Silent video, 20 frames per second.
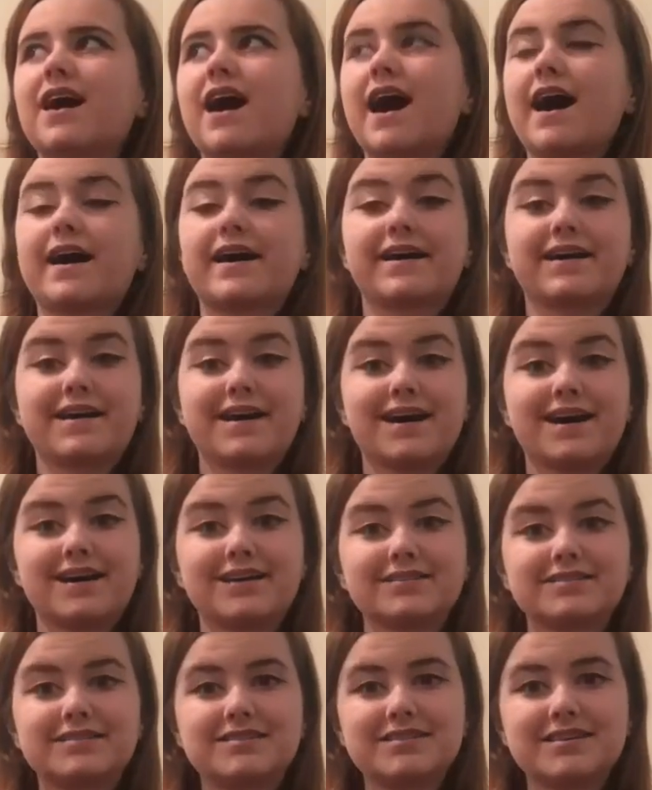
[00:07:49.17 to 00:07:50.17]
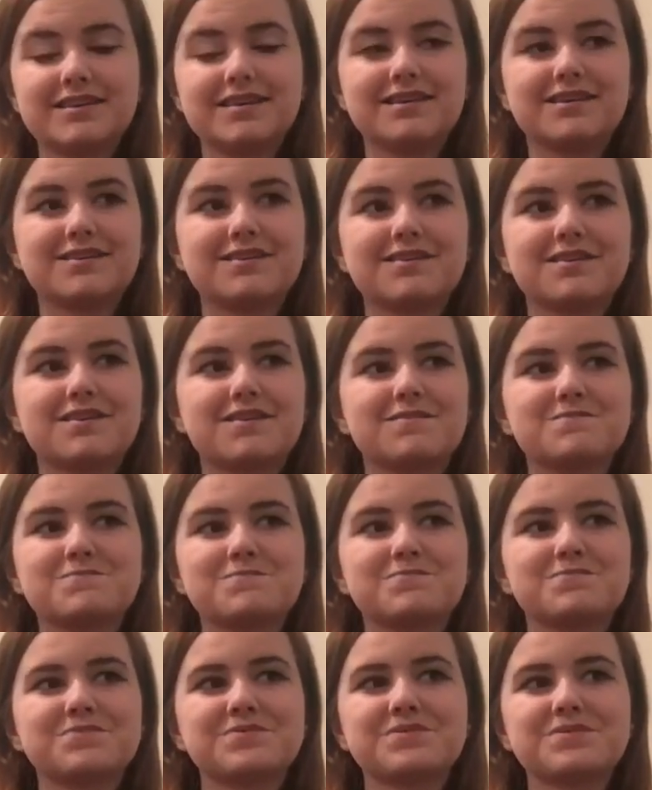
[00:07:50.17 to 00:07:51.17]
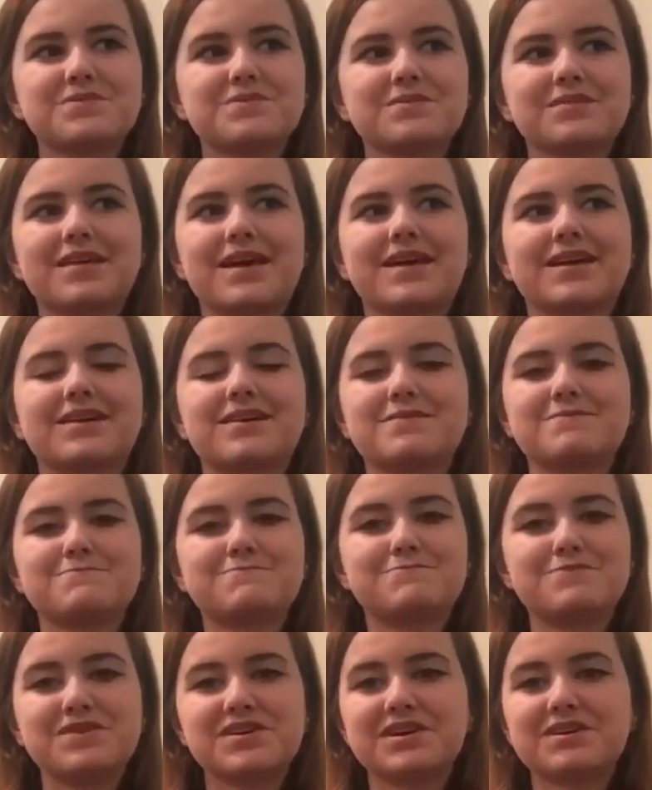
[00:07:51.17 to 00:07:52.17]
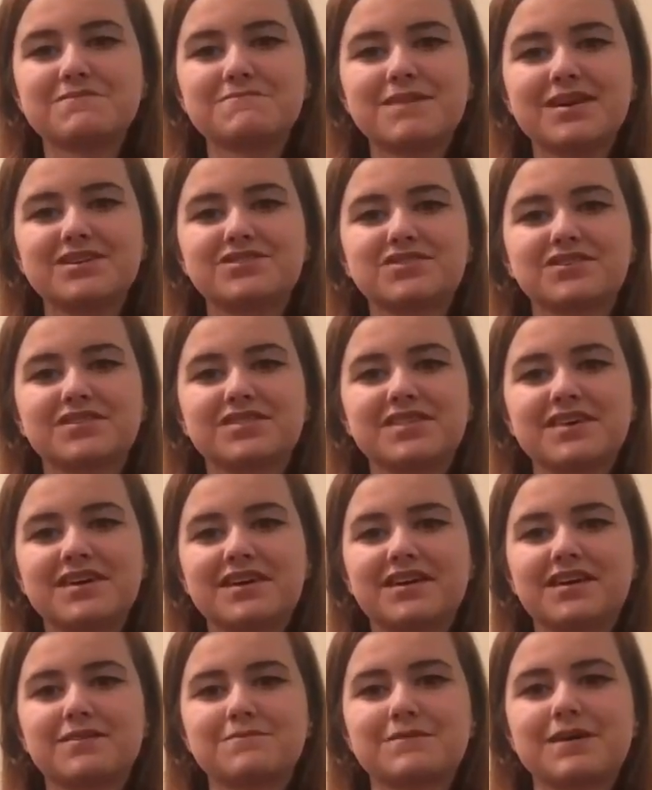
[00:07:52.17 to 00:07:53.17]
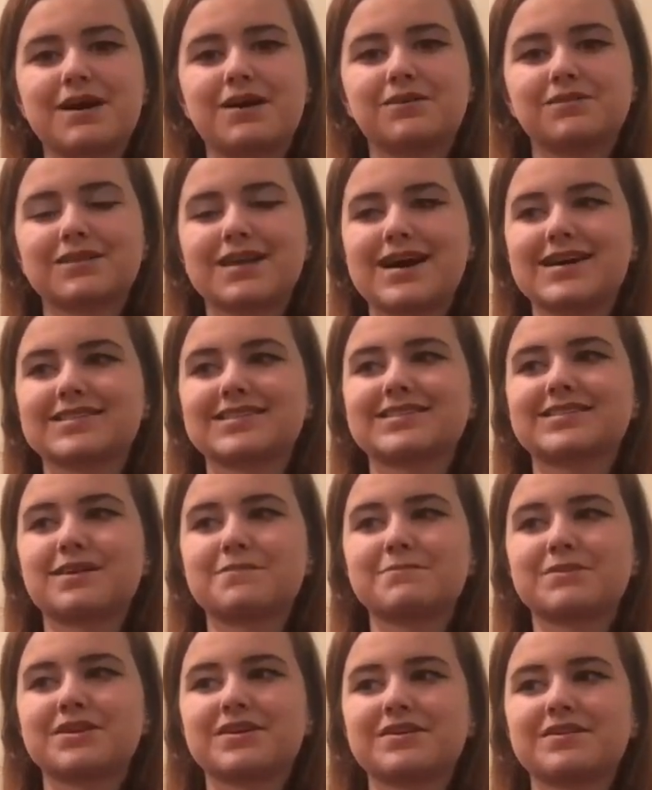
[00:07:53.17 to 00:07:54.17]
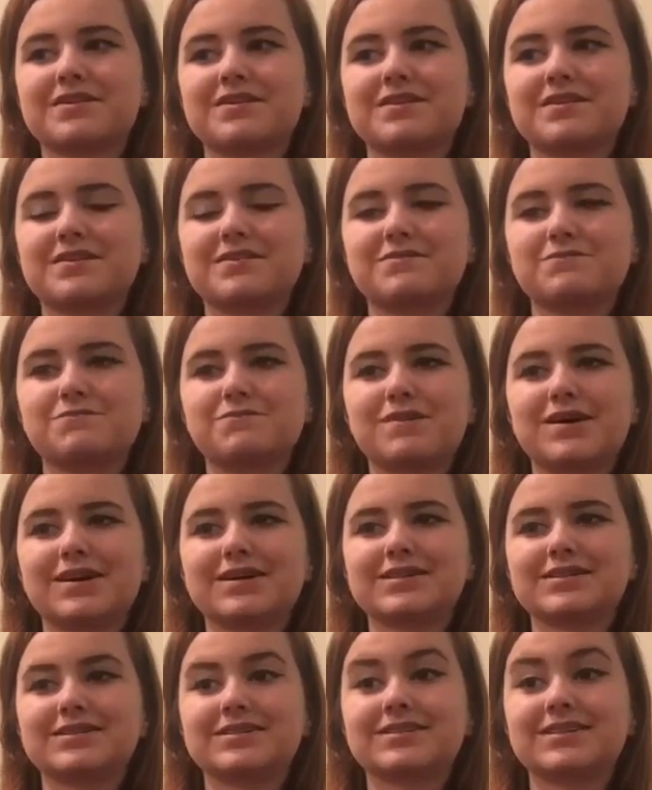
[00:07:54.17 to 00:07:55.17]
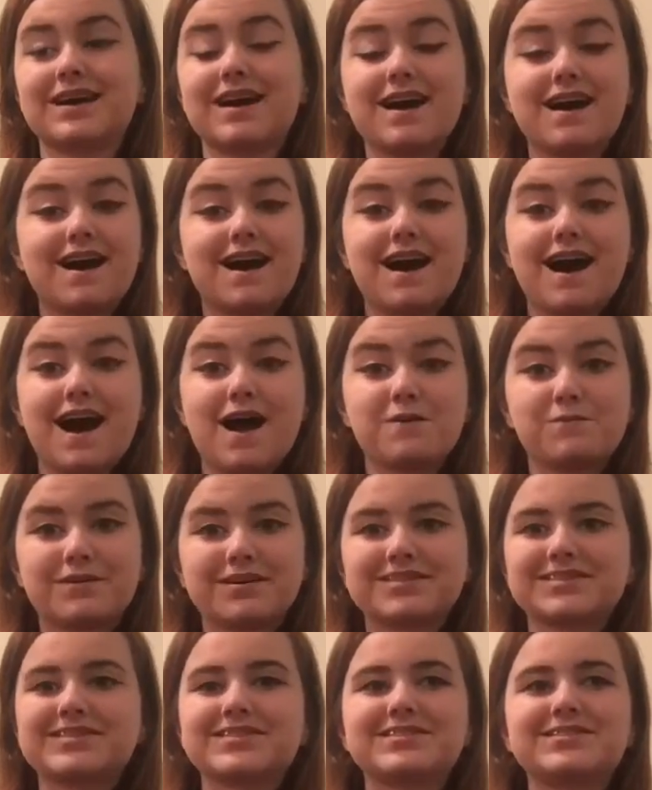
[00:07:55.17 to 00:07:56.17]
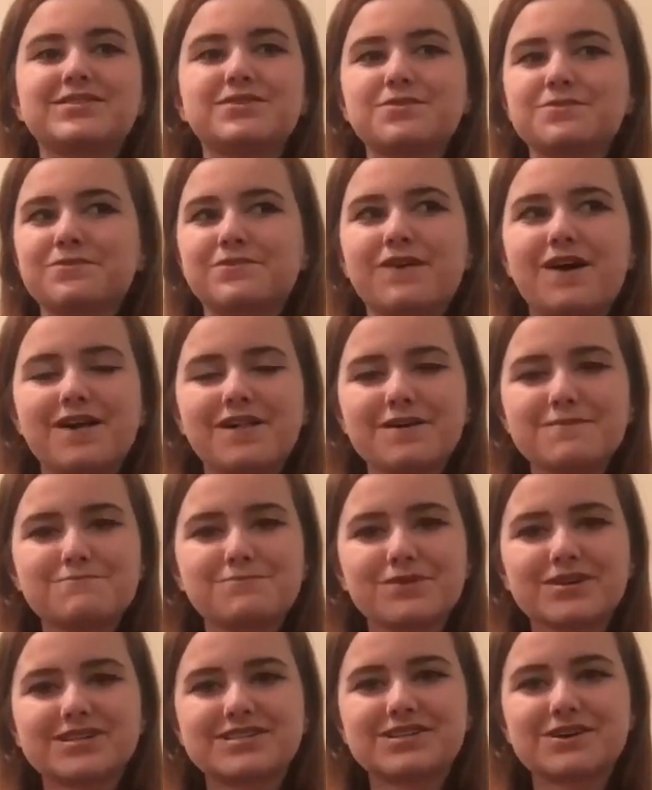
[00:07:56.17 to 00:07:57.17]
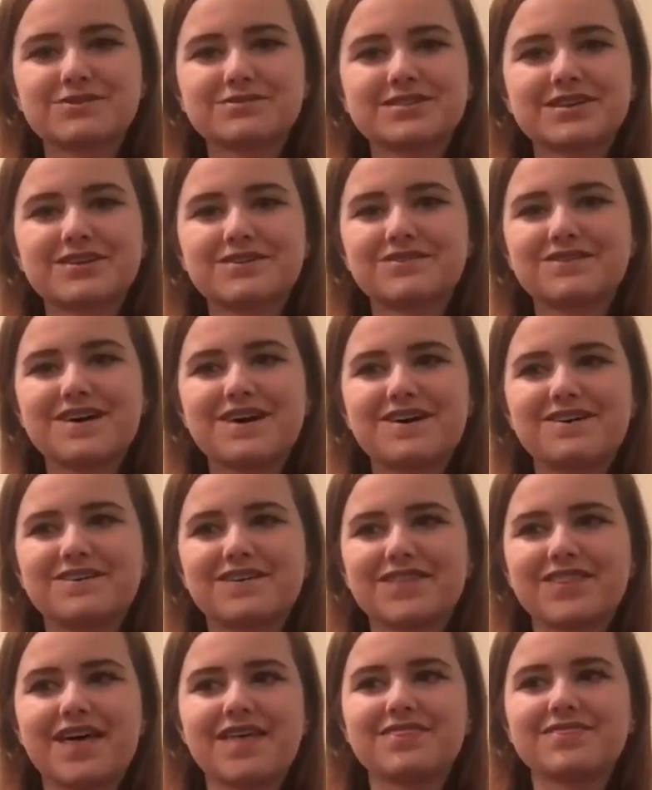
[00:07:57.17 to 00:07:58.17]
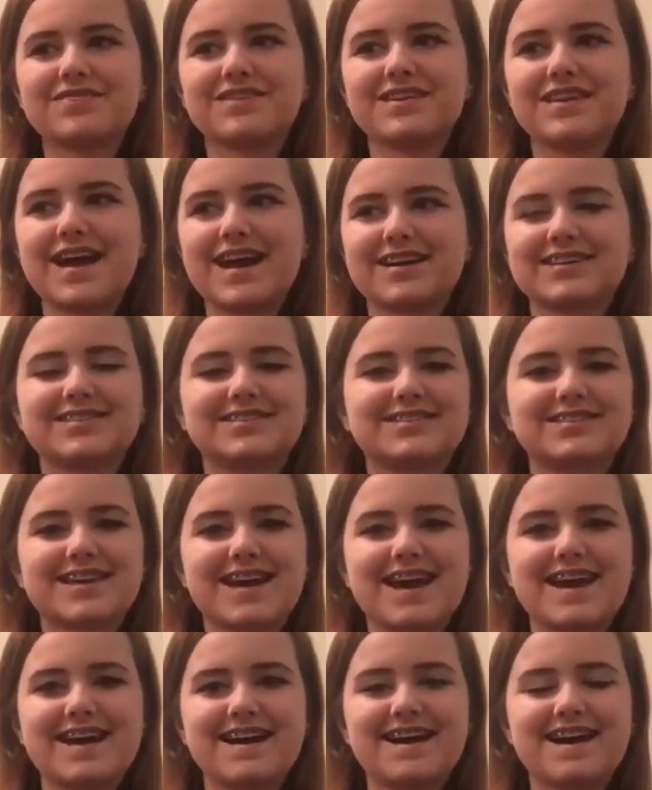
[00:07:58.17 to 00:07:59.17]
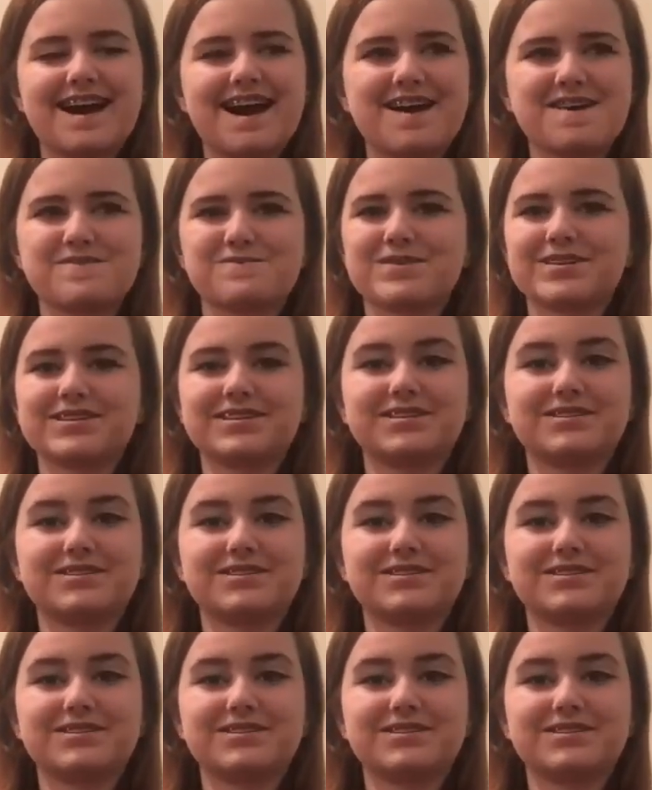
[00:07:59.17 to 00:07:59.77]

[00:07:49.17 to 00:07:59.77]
I had seen like a big major thing about last summer was I went to 2 Fall Out Boy shows in a row, and then the next day I went